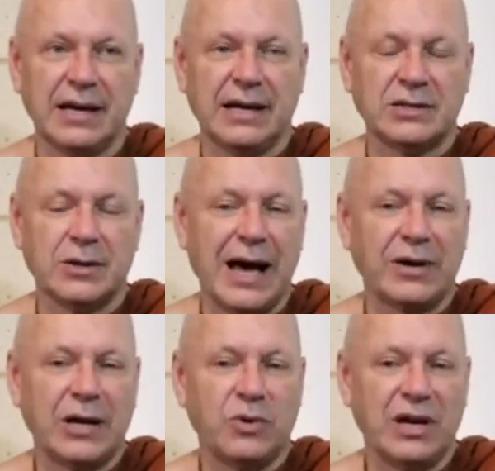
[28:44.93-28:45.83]
So how
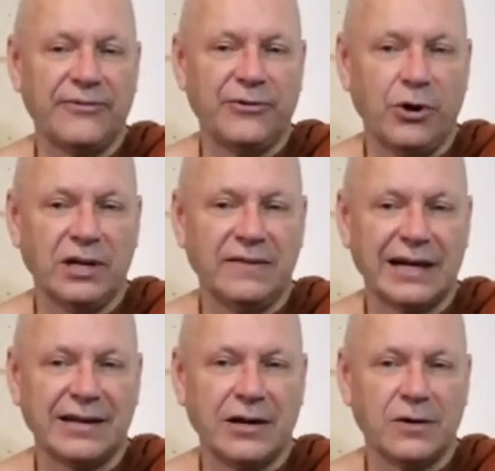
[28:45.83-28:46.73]
can we avoid
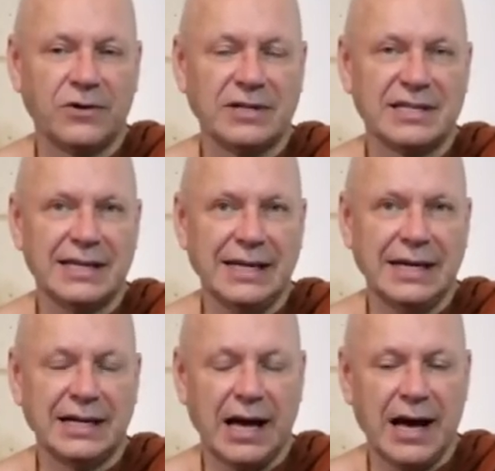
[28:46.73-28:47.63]
that kind of
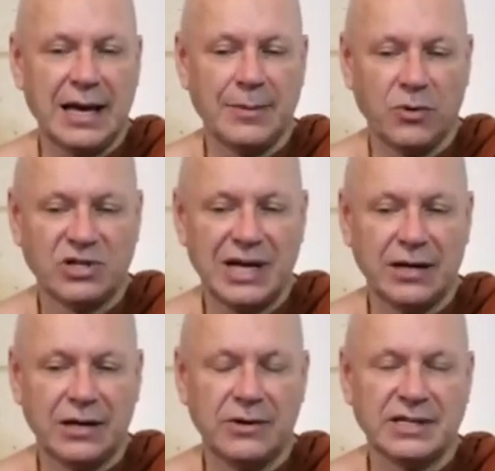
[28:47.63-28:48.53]
conceit? I am more
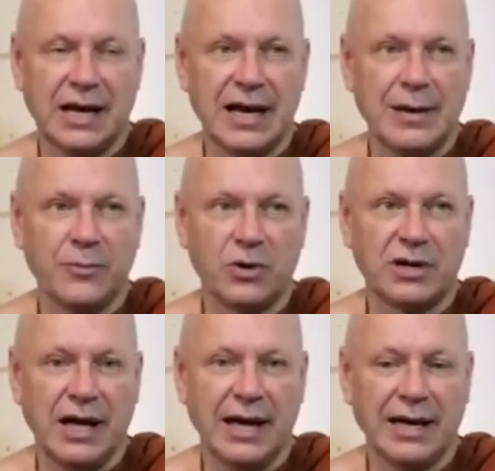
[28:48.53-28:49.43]
generous, I am more
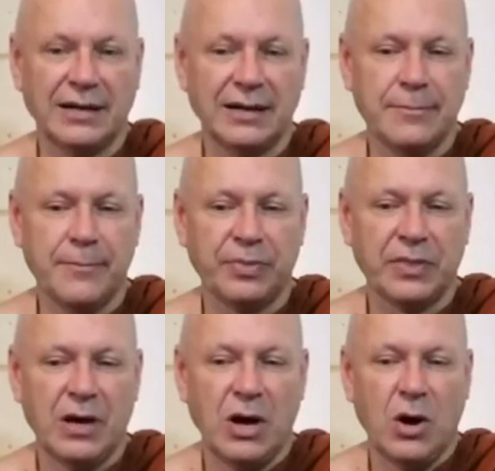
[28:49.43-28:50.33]
kind.
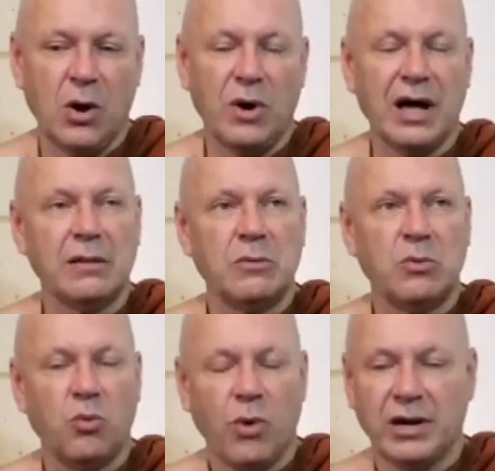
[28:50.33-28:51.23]

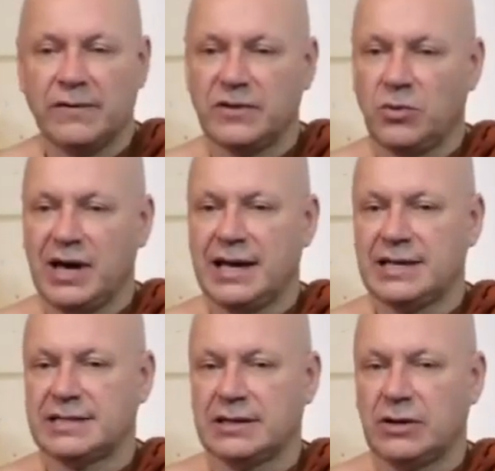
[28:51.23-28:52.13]
Well, one of the
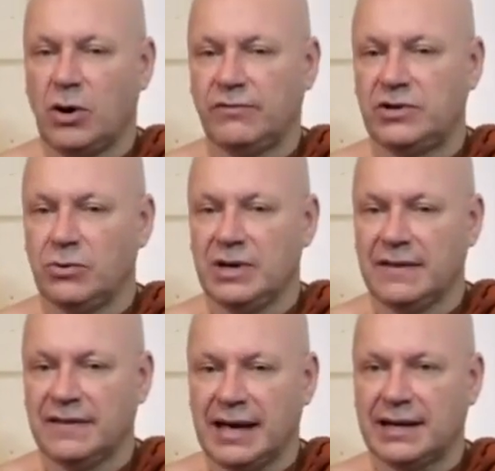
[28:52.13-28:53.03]
ways of
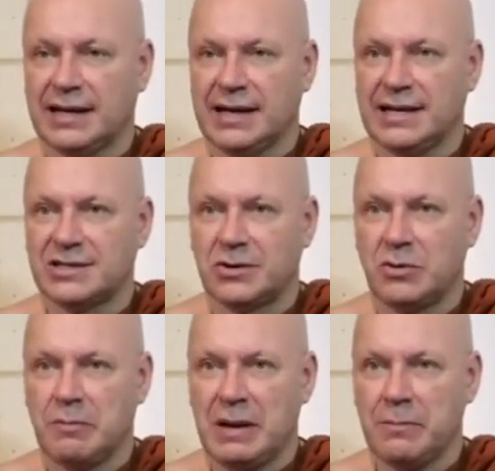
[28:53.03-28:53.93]
doing that is to
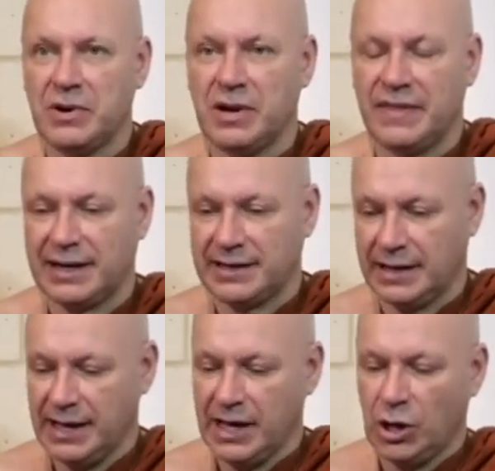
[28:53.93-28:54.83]
remember
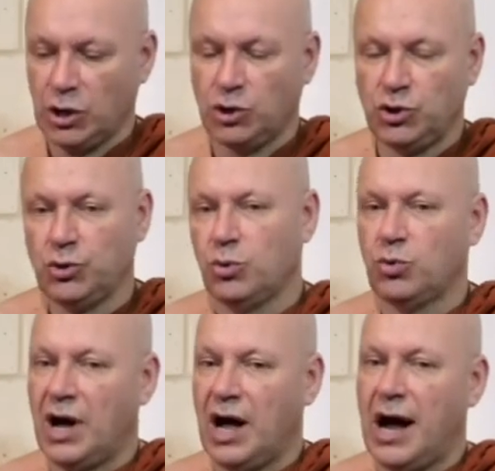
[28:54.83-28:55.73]
that
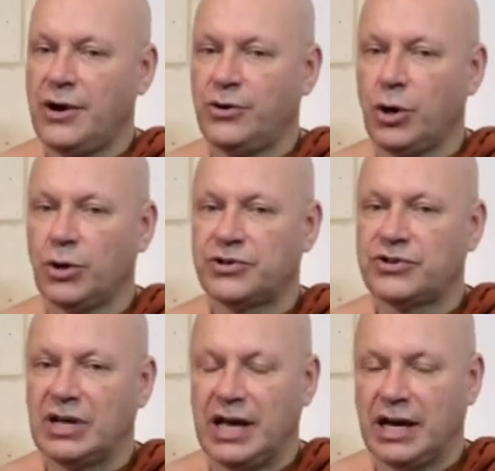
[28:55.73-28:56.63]
you are not
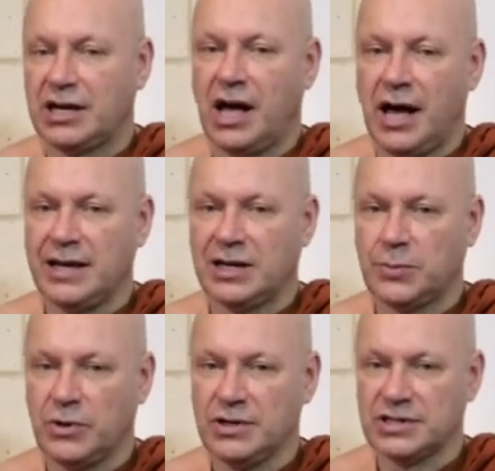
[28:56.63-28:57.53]
a kind
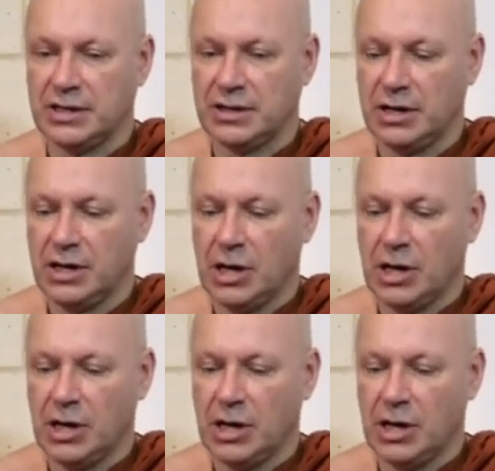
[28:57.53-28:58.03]
person.